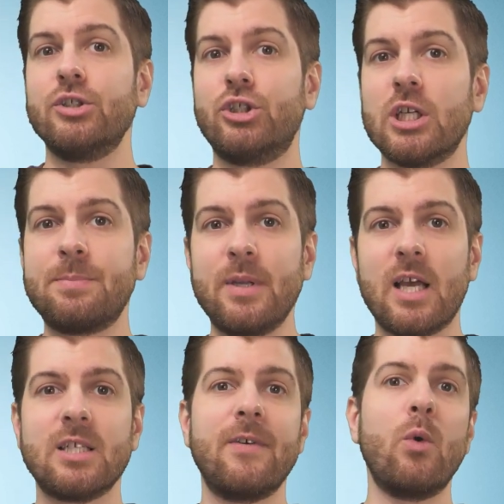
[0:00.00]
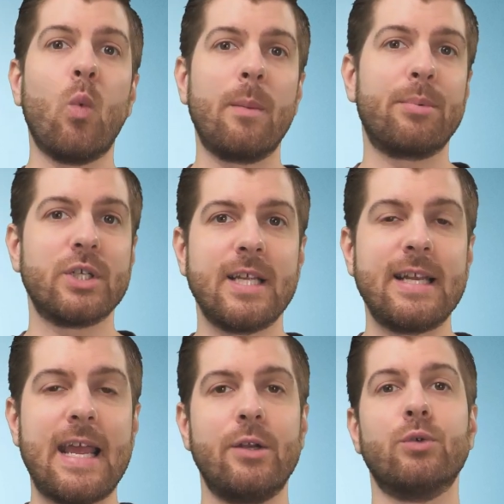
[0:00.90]
just because of a
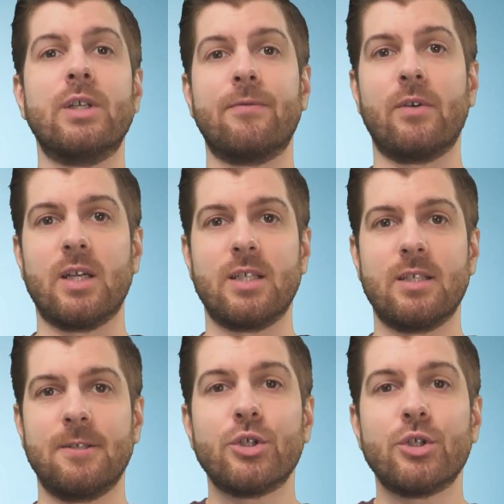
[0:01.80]
1% annual difference.